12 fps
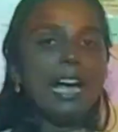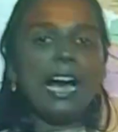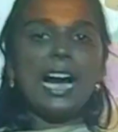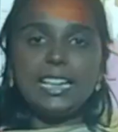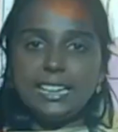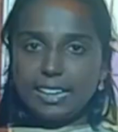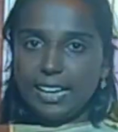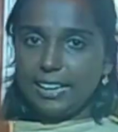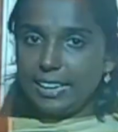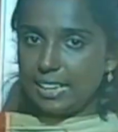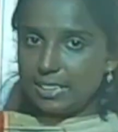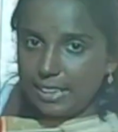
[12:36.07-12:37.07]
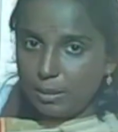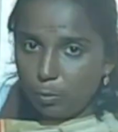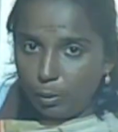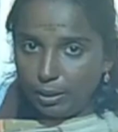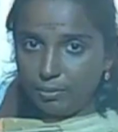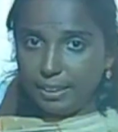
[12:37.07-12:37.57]
And the right hand side
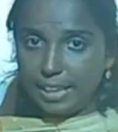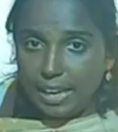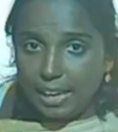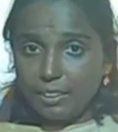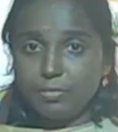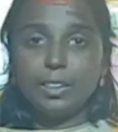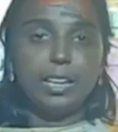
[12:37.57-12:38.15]
what we have?